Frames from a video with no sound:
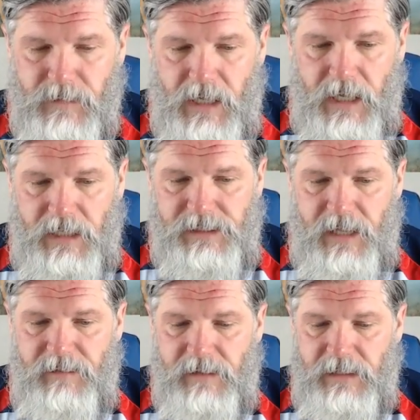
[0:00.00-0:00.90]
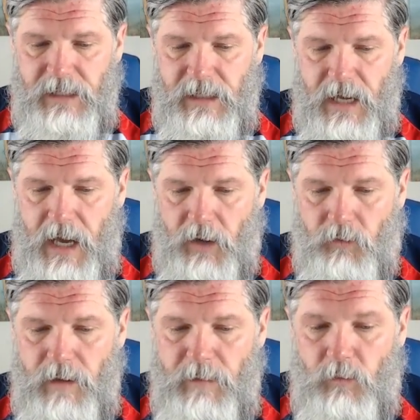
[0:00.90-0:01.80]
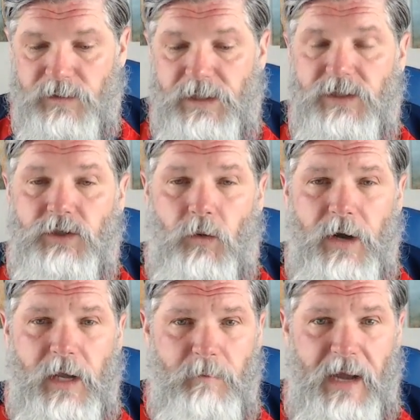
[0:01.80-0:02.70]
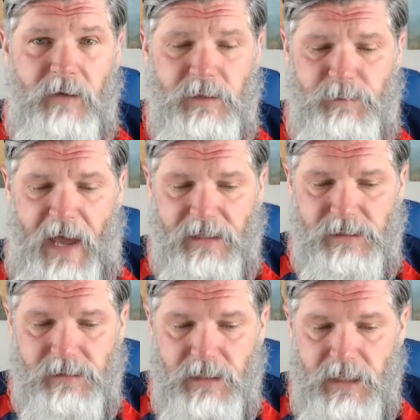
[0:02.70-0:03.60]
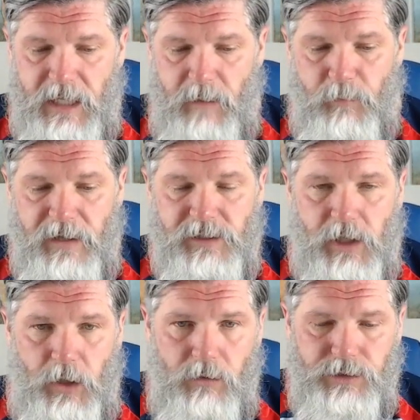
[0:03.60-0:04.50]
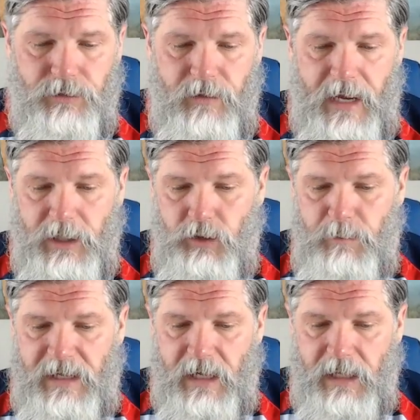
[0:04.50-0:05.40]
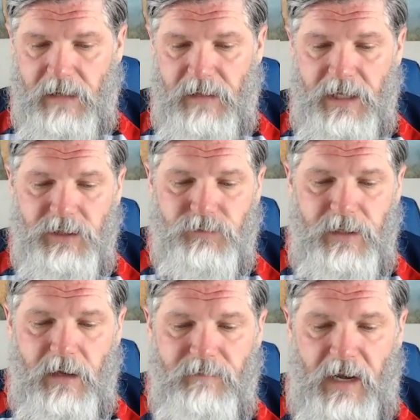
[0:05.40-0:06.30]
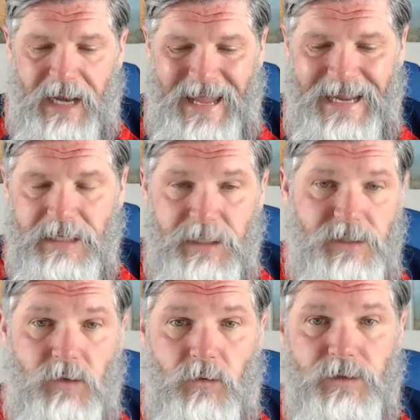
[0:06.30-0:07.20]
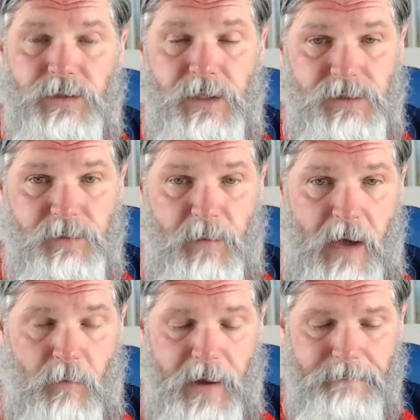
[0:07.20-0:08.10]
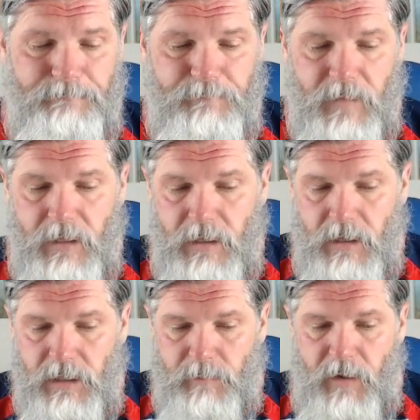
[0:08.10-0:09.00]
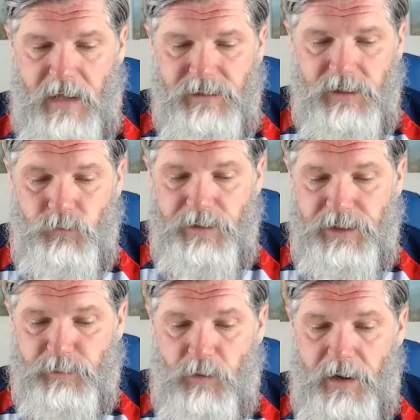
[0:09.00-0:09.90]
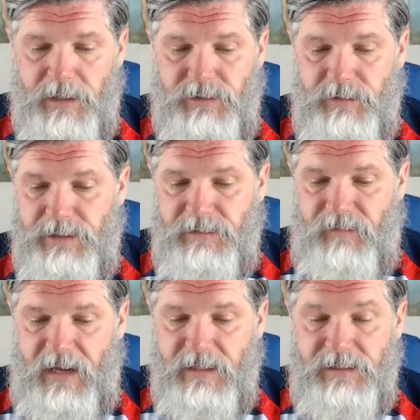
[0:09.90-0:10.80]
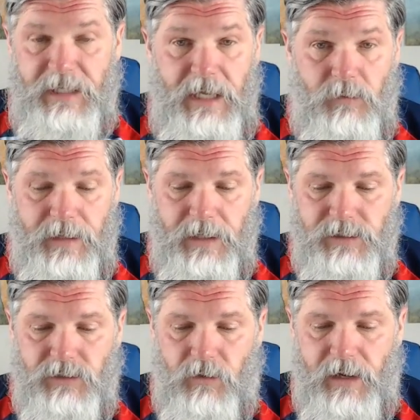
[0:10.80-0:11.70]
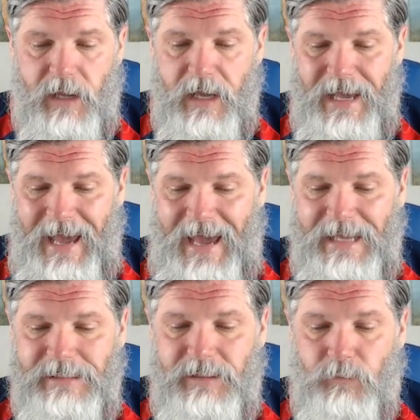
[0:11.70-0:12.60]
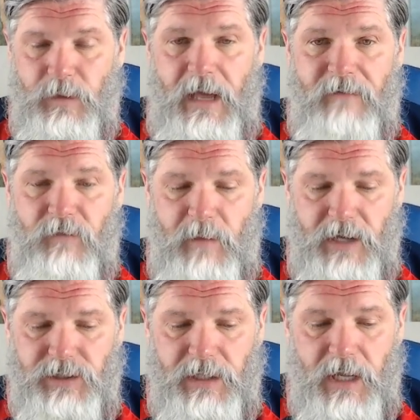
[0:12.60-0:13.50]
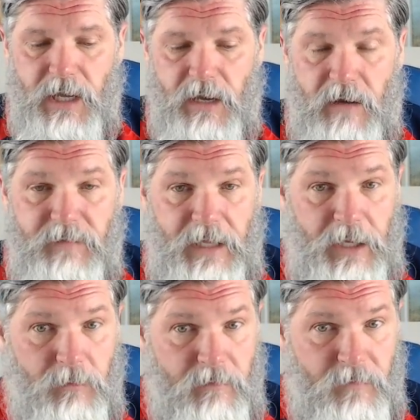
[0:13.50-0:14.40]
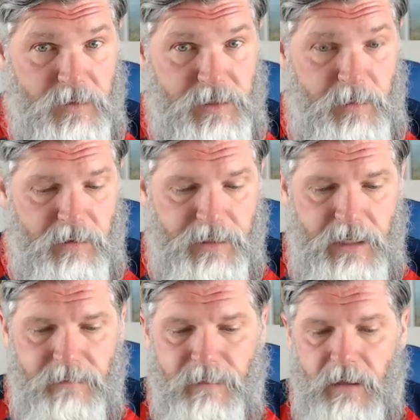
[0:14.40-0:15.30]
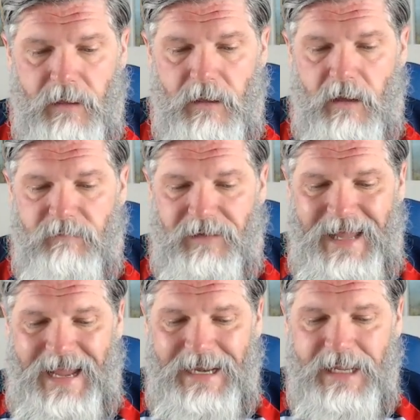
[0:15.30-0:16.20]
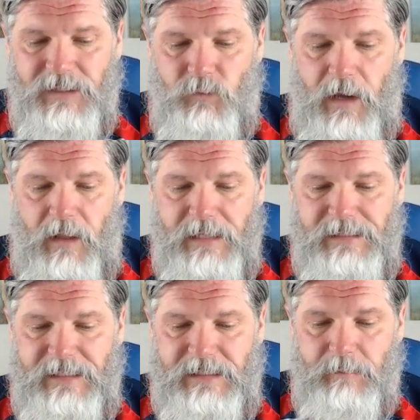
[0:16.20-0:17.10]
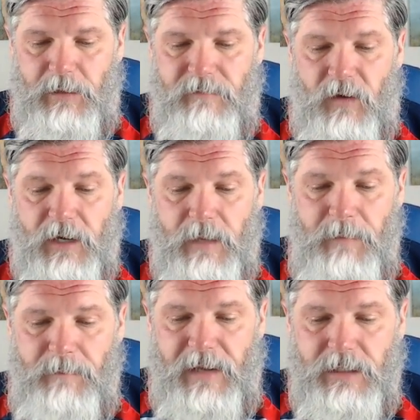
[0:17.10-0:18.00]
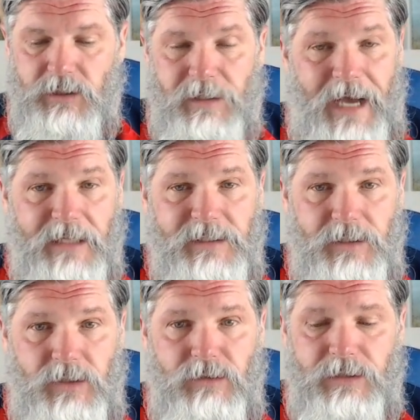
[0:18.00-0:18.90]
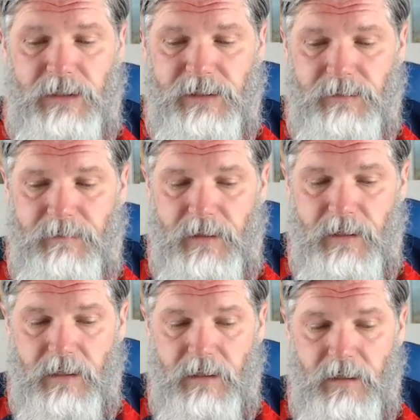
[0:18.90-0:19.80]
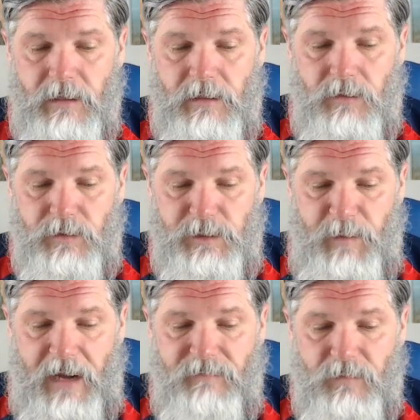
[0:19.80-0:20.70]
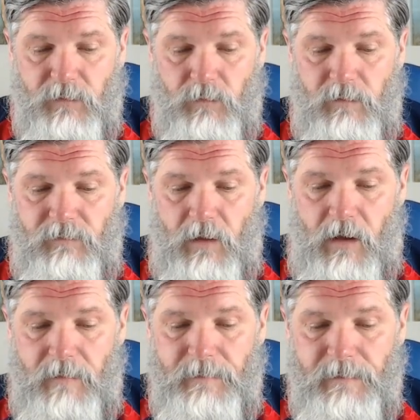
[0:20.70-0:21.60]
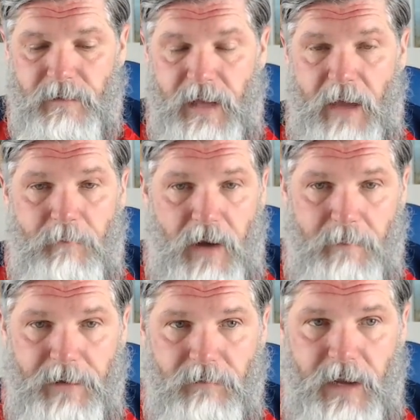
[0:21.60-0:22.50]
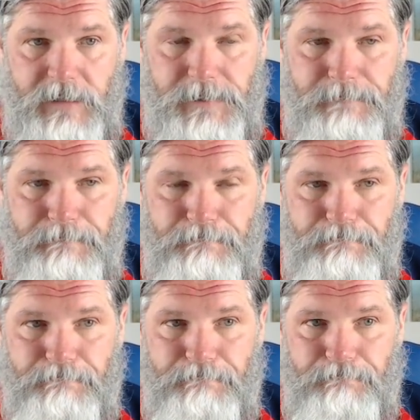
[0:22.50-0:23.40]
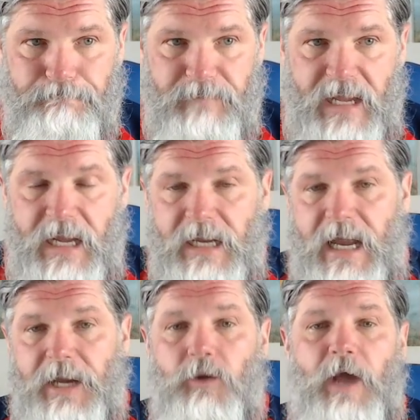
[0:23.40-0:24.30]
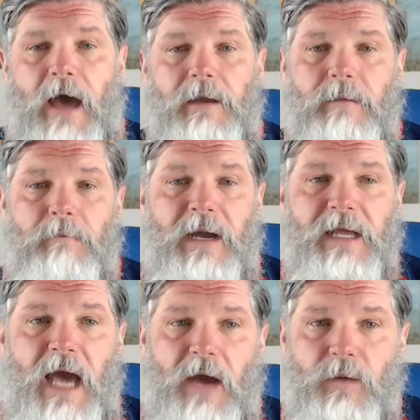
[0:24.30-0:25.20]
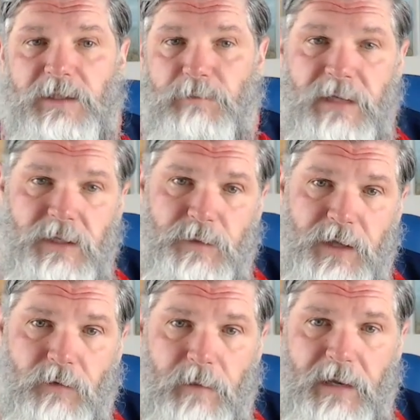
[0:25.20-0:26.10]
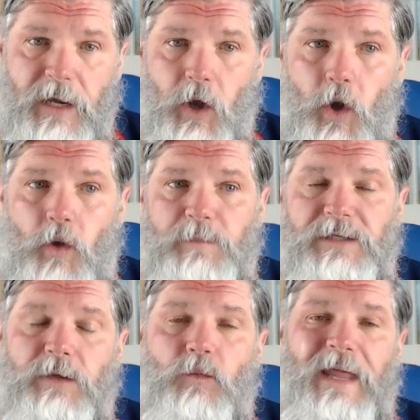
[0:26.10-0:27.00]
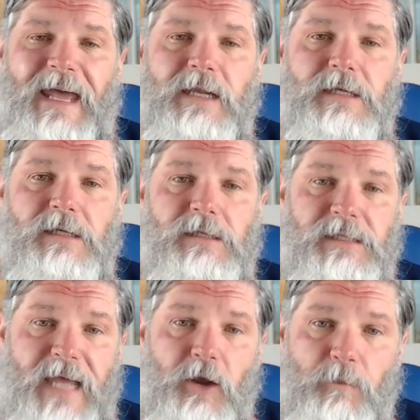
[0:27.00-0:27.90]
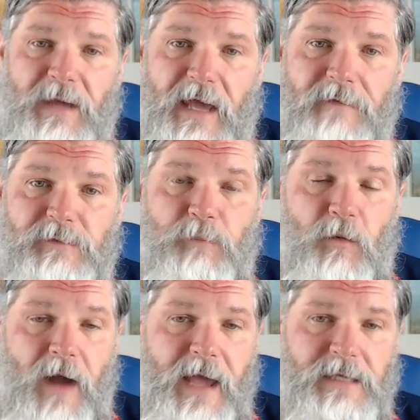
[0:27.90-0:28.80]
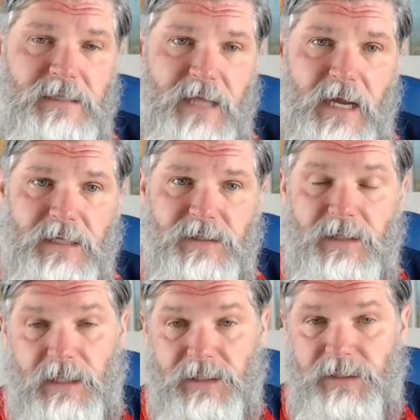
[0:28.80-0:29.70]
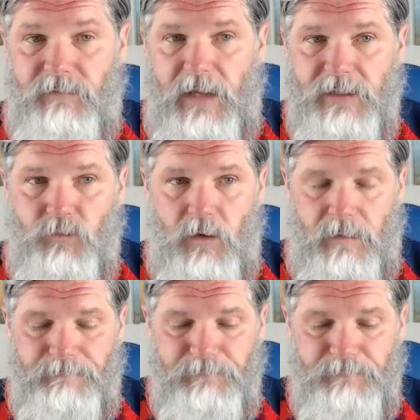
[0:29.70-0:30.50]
He said that the agreement was historic in many respects. It brings closure and a new beginning in the history of the land discourse in Zimbabwe. The process which has brought us to this event is equally historic as the reaffirmation of the irreversibility of land as well as a symbol of our commitment to constitutionalism, the respect for the rule of law, and property rights. Now, no doubt, Mnangagwa is pleased with the agreement and hopes it will end ZANU-PF's pariah status in the civilized world.